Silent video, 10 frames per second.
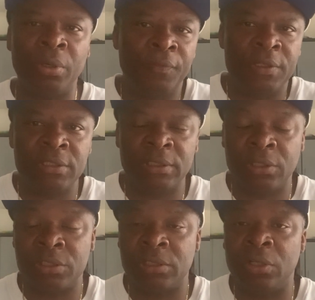But obviously,
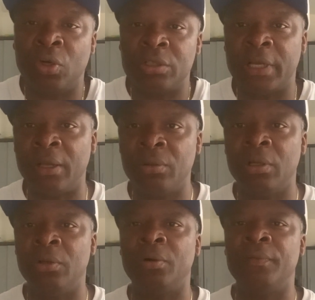because of the lockdown,
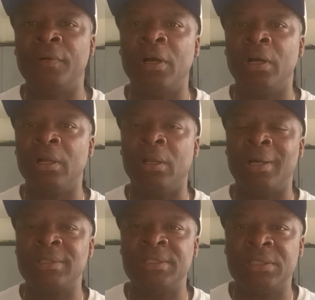a lot of our
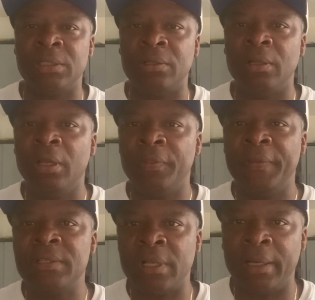classes and
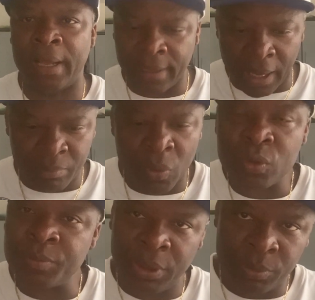things like that, like
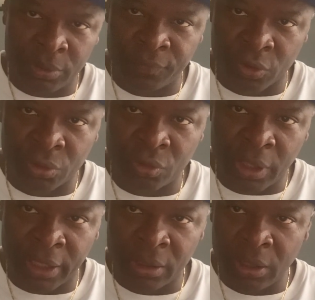most people, have gone
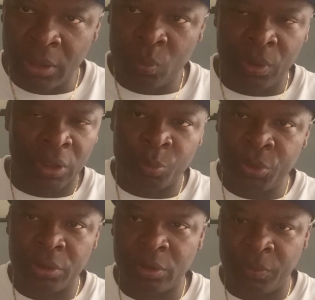online. We got
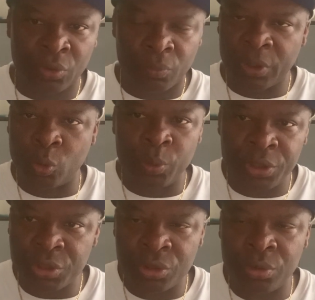a
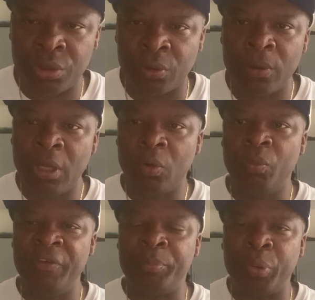recording studio.
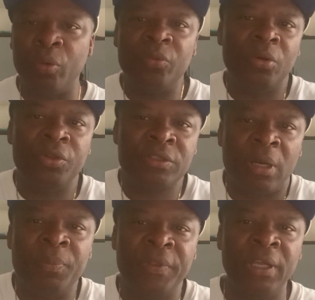We've put
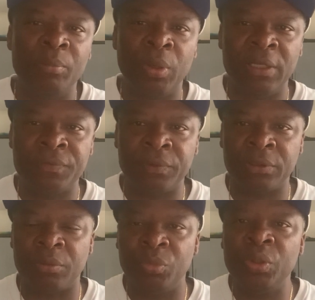something in place for the
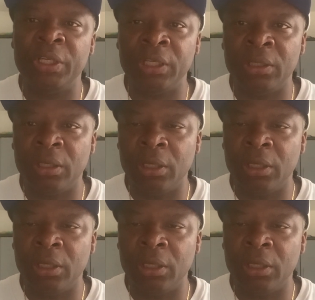community.